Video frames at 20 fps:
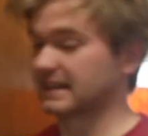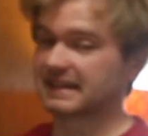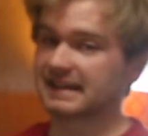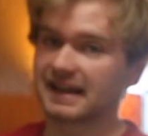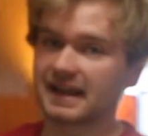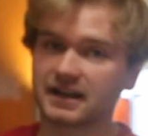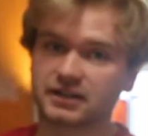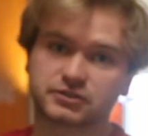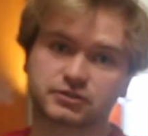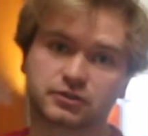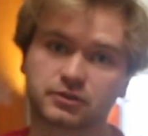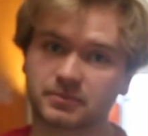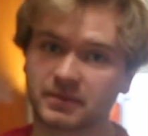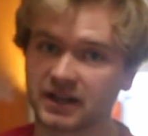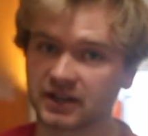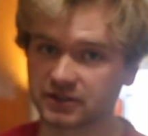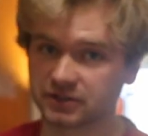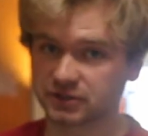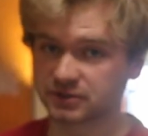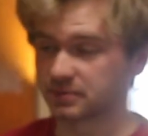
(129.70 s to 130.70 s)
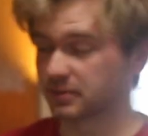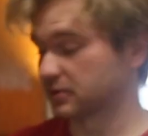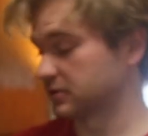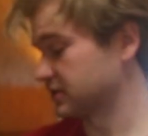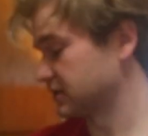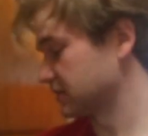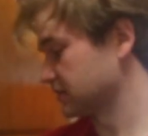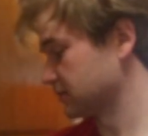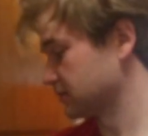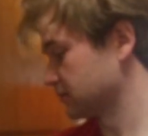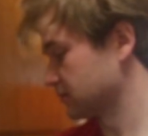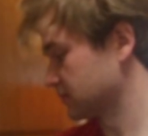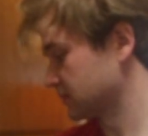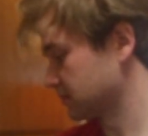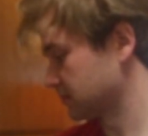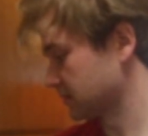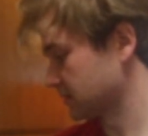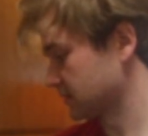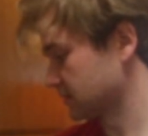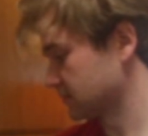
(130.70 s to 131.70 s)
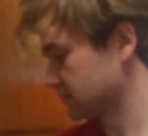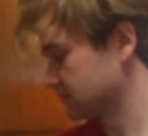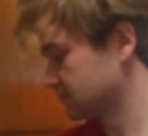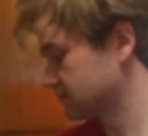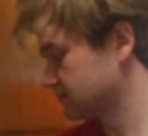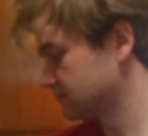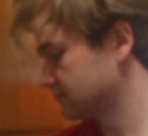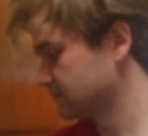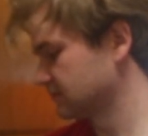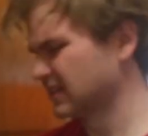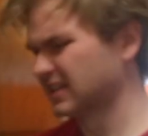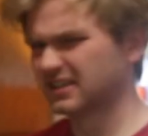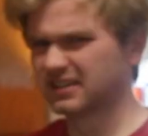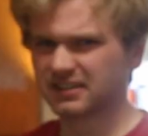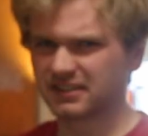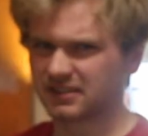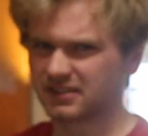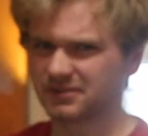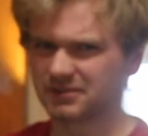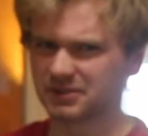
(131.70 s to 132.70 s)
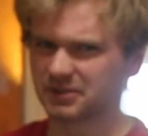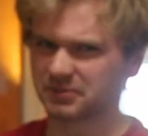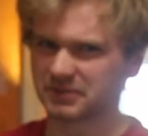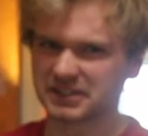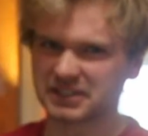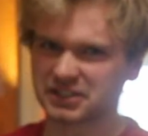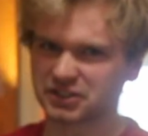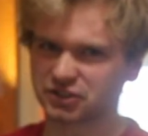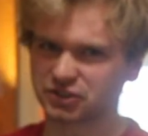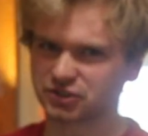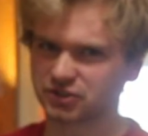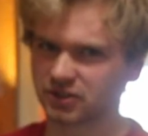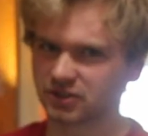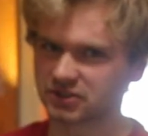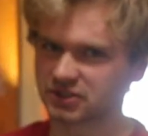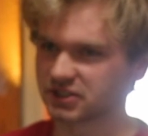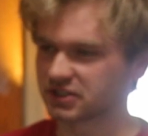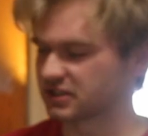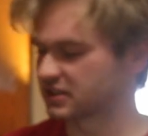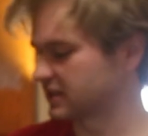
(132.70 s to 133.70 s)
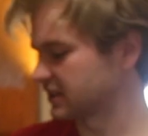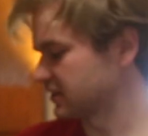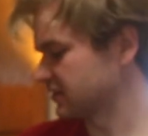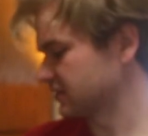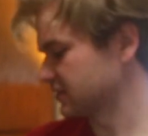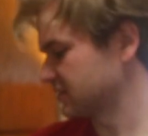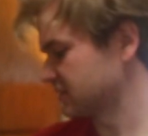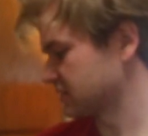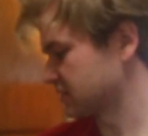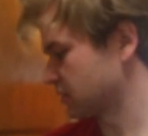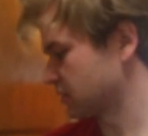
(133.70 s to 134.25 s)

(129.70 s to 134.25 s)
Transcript: like an actual amount you're supposed to use, but we don't read instructions here. This is